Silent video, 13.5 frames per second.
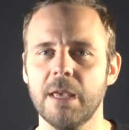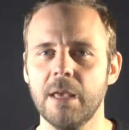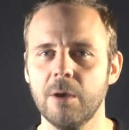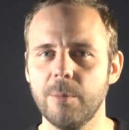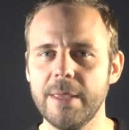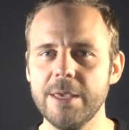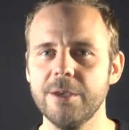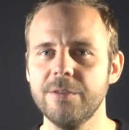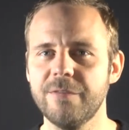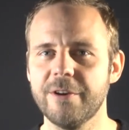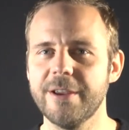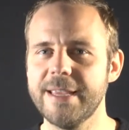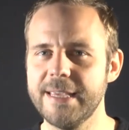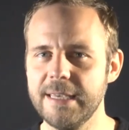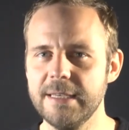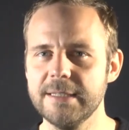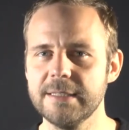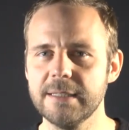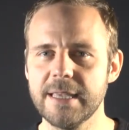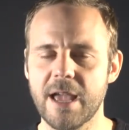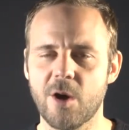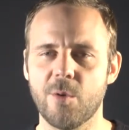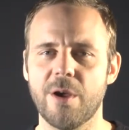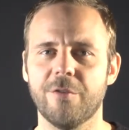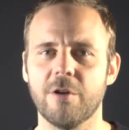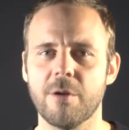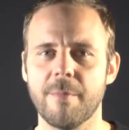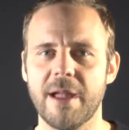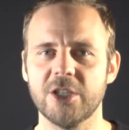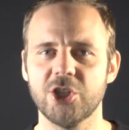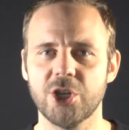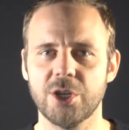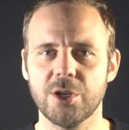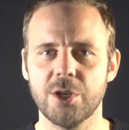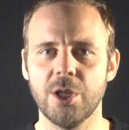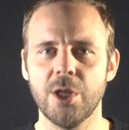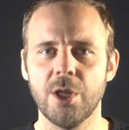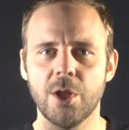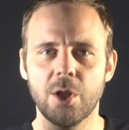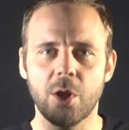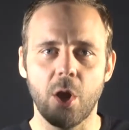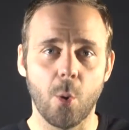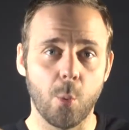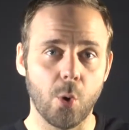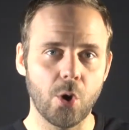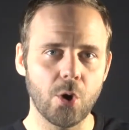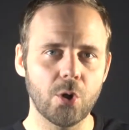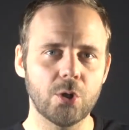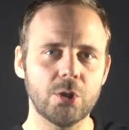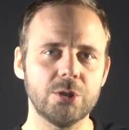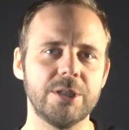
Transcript: We could very easily, however, imagine a world